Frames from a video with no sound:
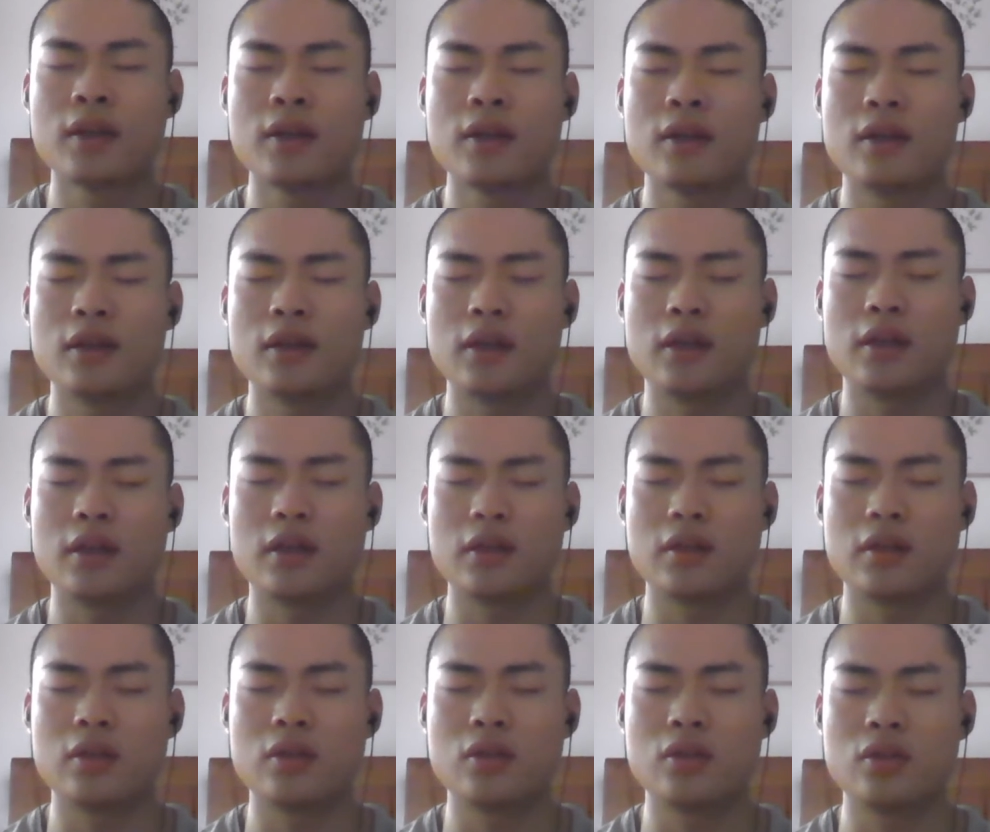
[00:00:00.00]

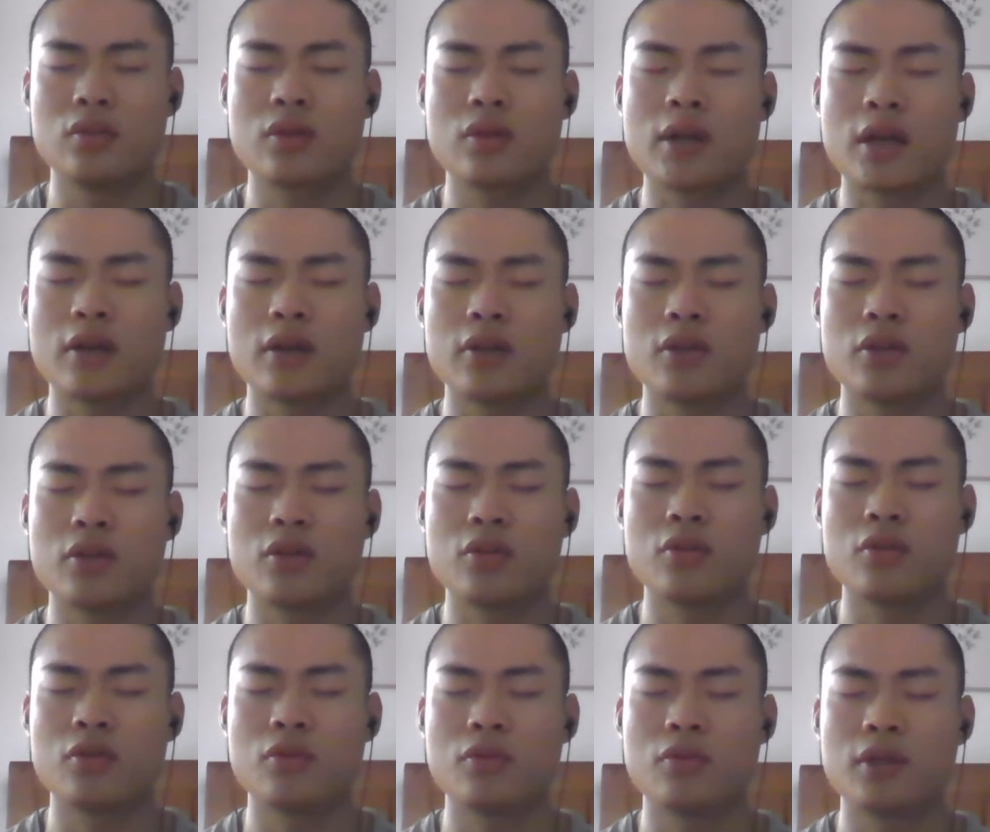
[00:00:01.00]
You can
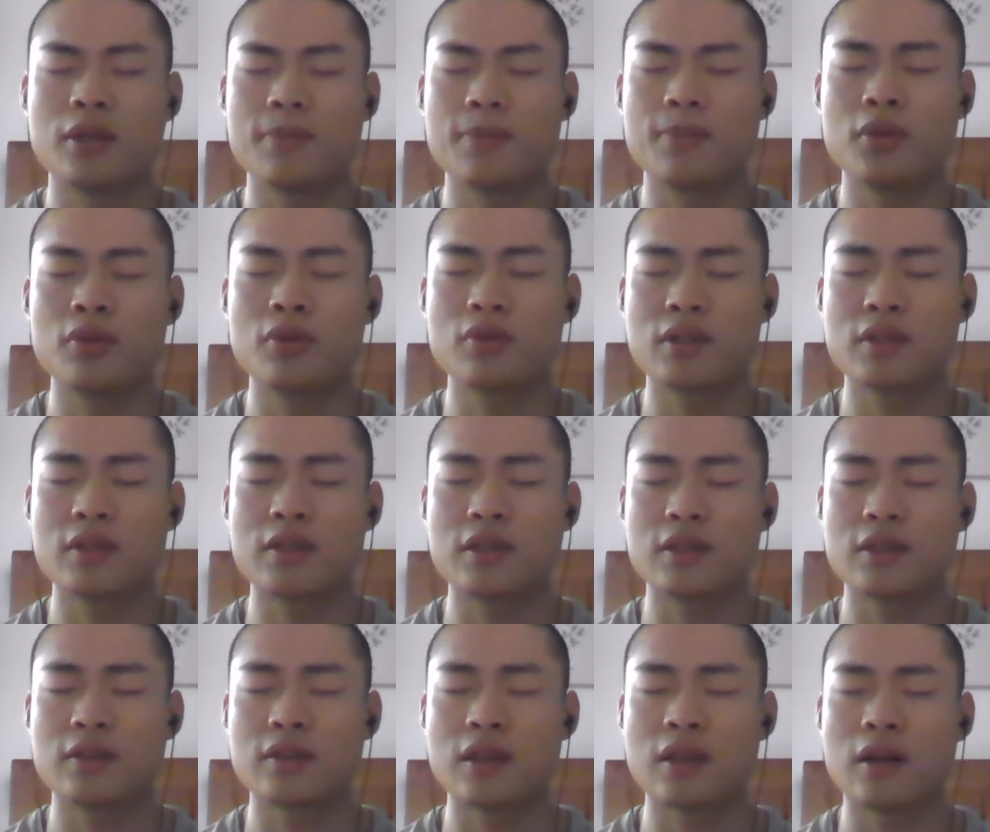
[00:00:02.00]
compute
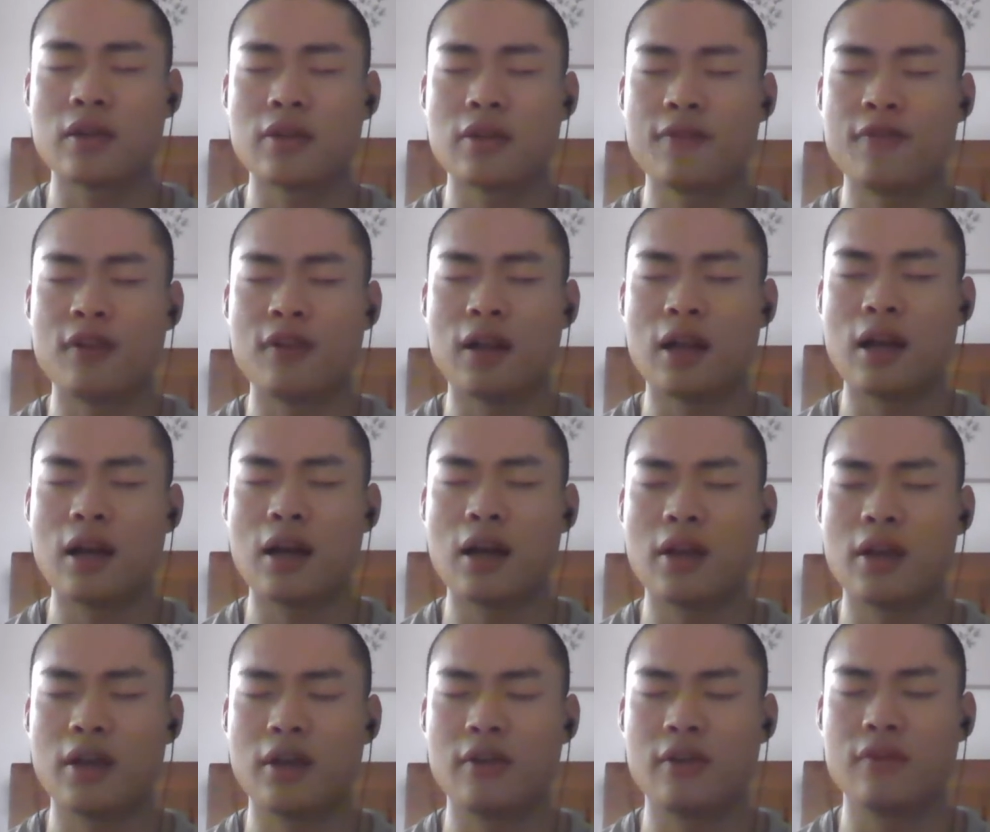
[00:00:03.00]
things on the
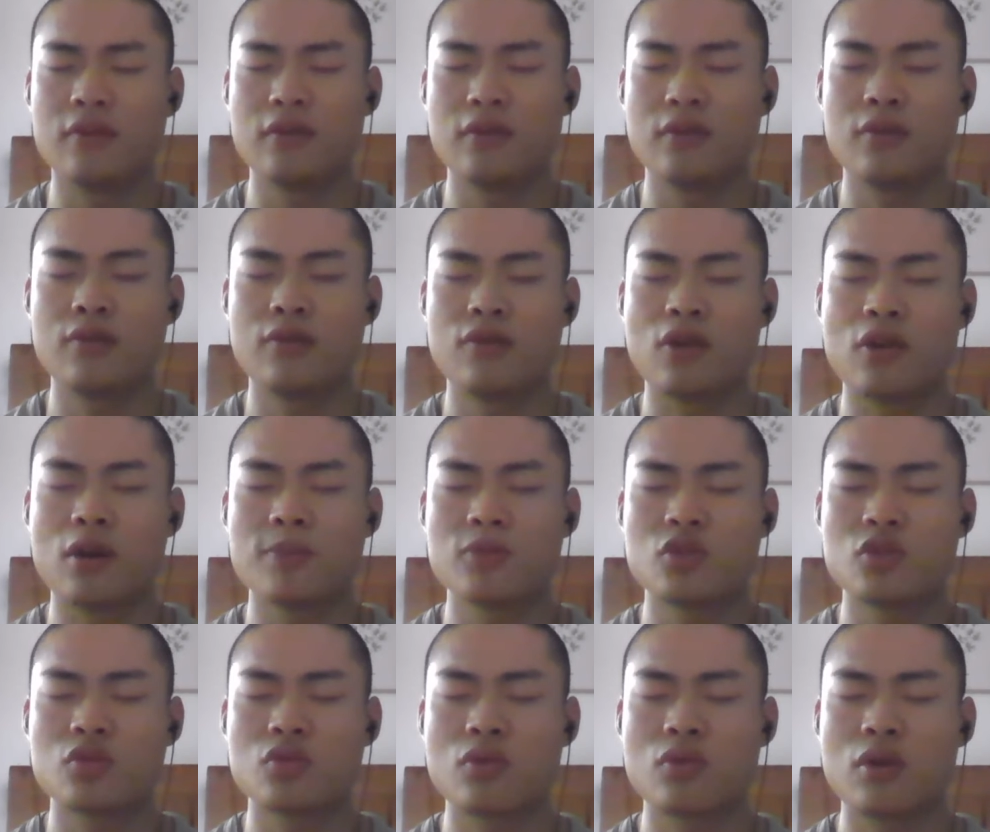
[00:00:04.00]
fly from
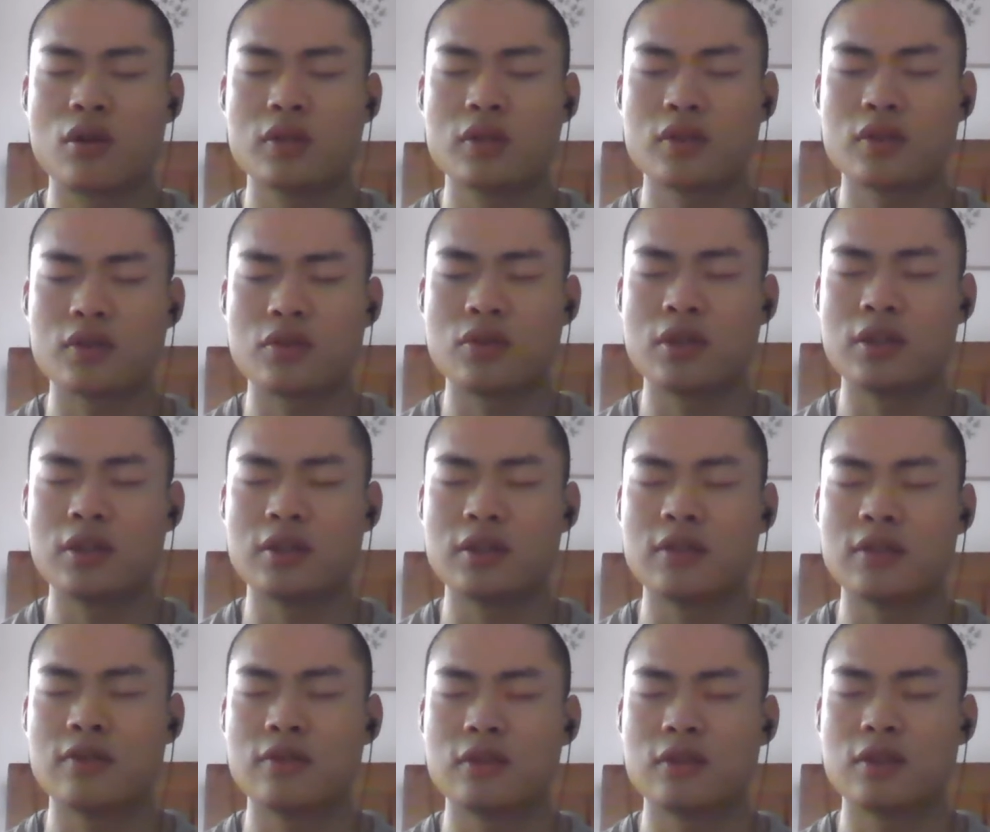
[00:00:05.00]
2 or 3
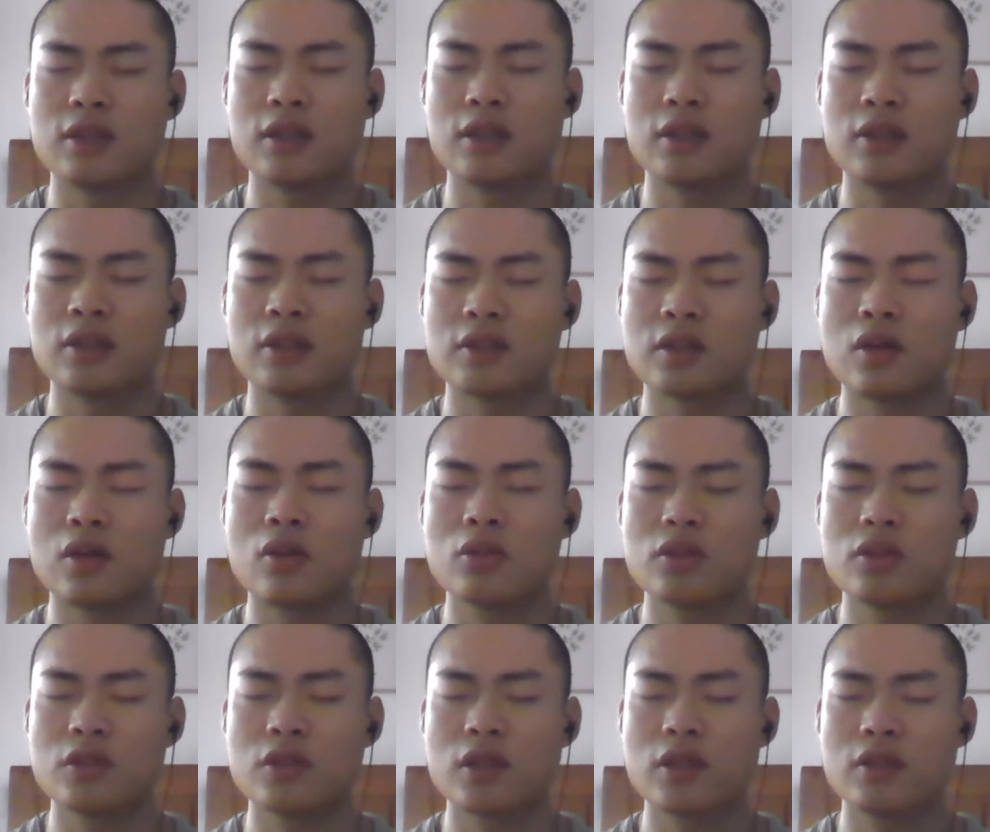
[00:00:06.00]
data
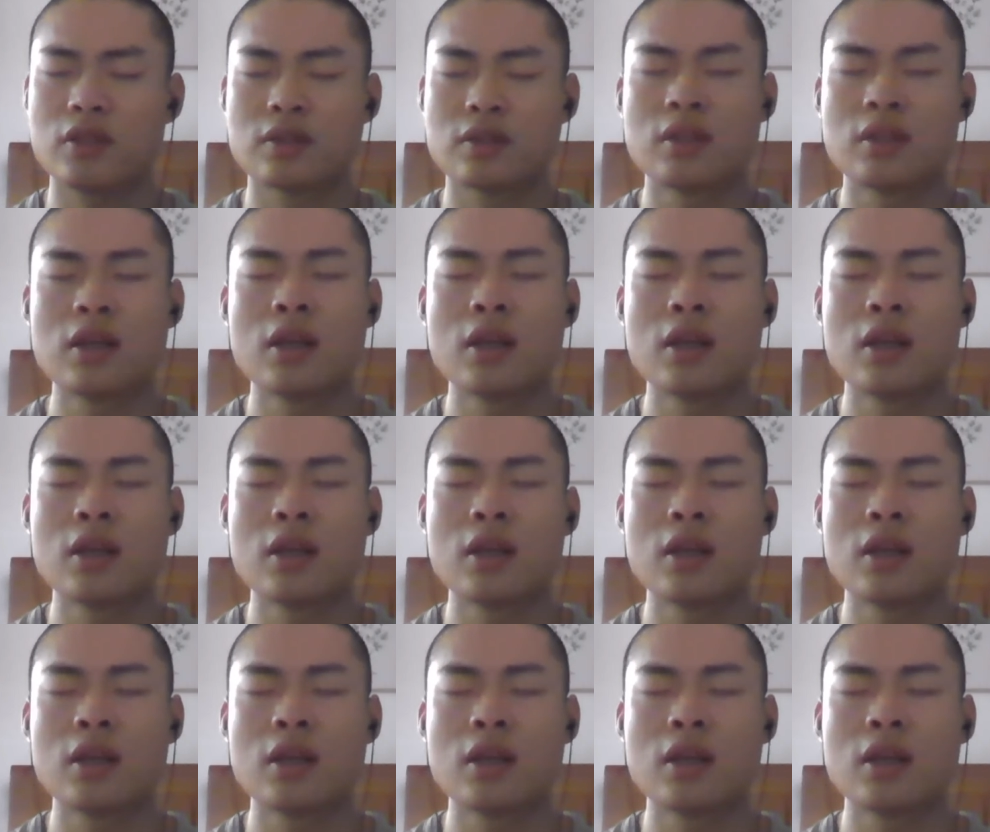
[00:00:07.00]
sources.